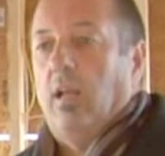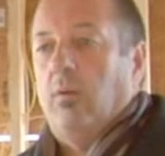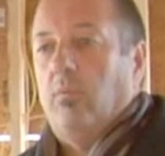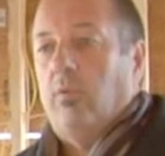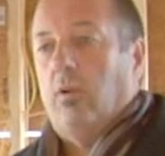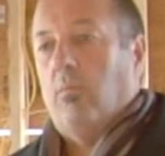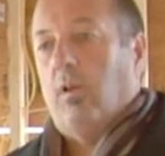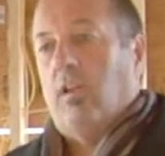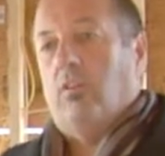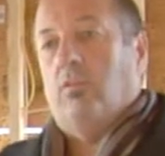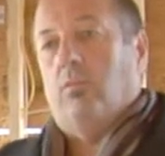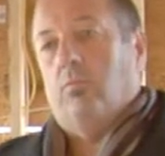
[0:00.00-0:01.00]
and we are ready
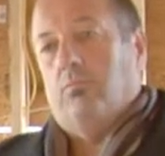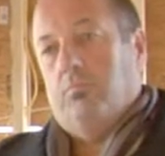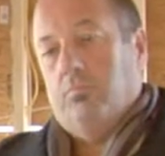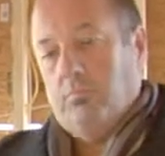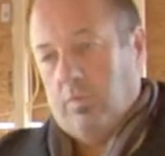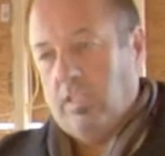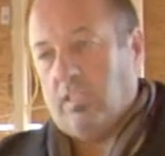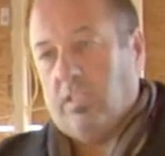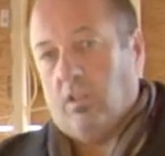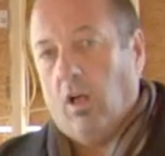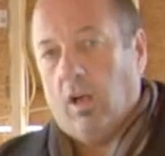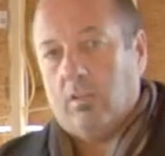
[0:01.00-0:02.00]
to basically
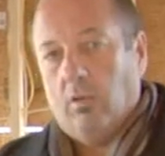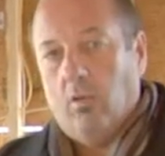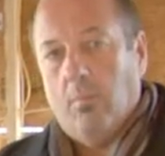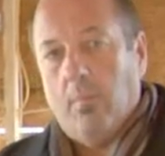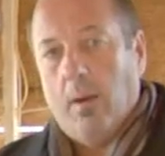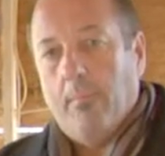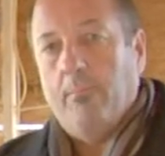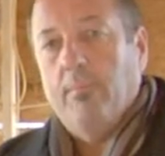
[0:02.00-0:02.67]
lock the home up.